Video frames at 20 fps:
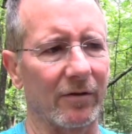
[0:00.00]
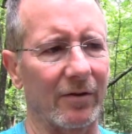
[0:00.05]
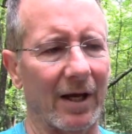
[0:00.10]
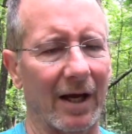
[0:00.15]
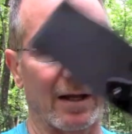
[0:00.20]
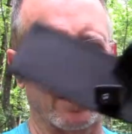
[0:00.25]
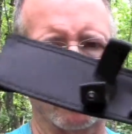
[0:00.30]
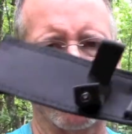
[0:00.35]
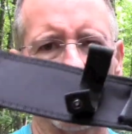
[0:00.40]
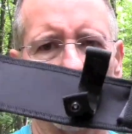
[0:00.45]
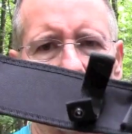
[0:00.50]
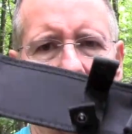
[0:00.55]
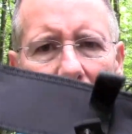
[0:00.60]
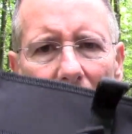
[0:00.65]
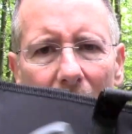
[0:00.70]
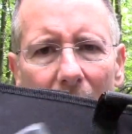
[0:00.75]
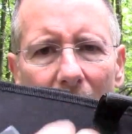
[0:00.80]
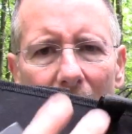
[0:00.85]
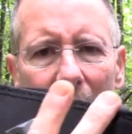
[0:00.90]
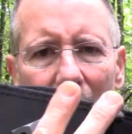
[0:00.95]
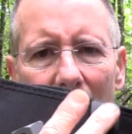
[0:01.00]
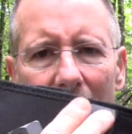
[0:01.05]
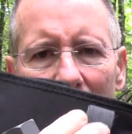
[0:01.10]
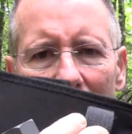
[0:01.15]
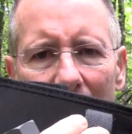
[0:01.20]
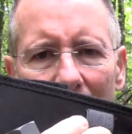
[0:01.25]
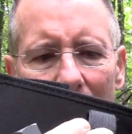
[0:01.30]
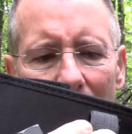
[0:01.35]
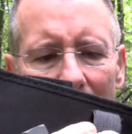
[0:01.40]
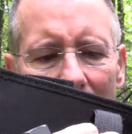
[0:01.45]
is that one little
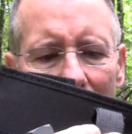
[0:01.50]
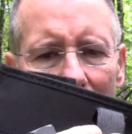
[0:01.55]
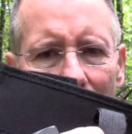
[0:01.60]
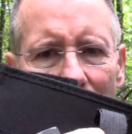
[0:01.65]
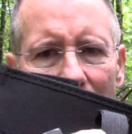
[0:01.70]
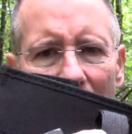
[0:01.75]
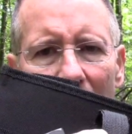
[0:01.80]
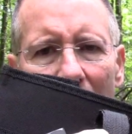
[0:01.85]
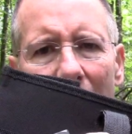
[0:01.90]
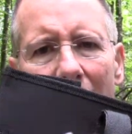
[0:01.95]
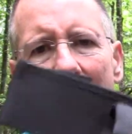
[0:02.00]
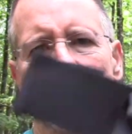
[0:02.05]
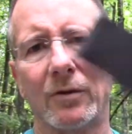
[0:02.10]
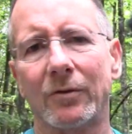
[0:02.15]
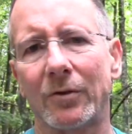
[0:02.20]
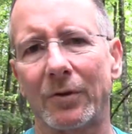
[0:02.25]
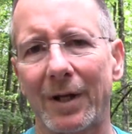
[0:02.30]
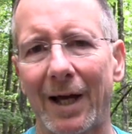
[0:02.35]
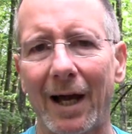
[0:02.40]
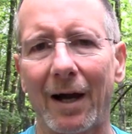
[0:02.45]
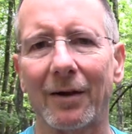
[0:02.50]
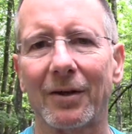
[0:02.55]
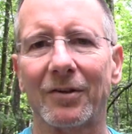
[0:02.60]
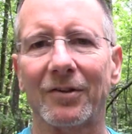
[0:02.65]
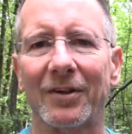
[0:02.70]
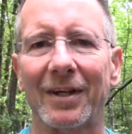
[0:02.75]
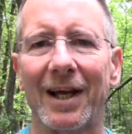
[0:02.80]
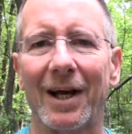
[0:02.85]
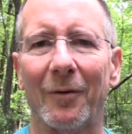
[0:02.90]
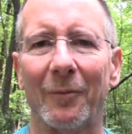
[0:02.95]
clip there. So now let's
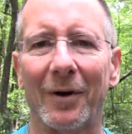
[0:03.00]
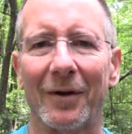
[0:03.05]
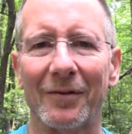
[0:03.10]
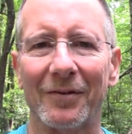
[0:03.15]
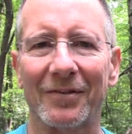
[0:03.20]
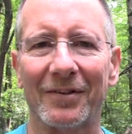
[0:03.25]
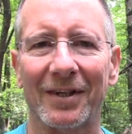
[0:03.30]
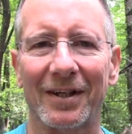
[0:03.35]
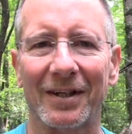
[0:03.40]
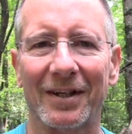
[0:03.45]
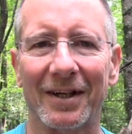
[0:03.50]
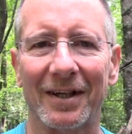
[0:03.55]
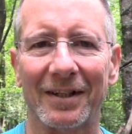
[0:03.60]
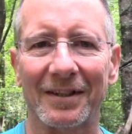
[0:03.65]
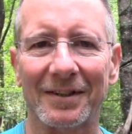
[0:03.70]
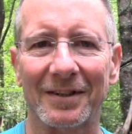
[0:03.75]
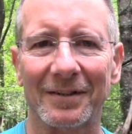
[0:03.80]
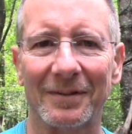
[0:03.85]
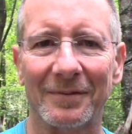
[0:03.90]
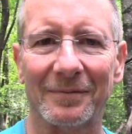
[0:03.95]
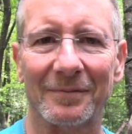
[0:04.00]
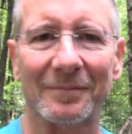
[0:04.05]
see how well this thing cuts.